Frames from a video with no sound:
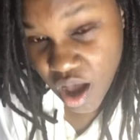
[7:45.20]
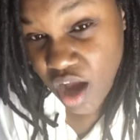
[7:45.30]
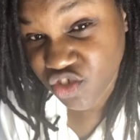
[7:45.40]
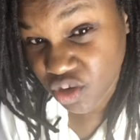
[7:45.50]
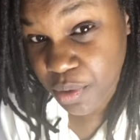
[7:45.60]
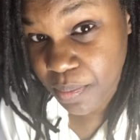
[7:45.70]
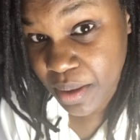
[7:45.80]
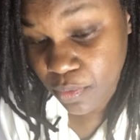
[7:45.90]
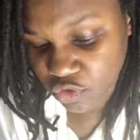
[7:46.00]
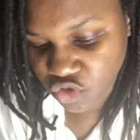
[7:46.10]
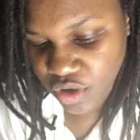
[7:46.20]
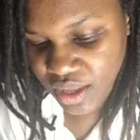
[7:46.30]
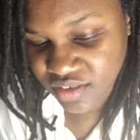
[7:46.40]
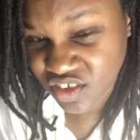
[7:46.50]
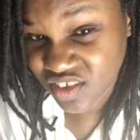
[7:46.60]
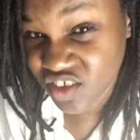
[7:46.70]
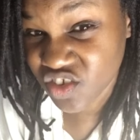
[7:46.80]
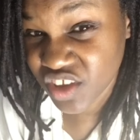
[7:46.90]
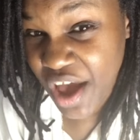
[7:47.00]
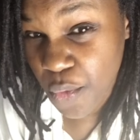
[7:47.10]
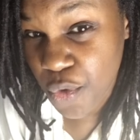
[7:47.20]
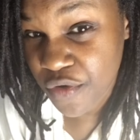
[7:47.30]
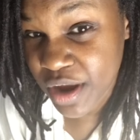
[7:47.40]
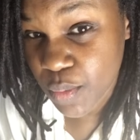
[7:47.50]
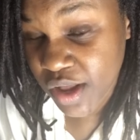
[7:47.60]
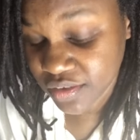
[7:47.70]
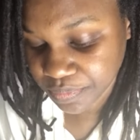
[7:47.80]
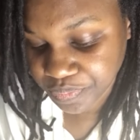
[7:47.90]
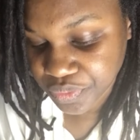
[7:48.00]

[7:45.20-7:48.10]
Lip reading: I should have put a bit more stock in. Did you see how watery it was?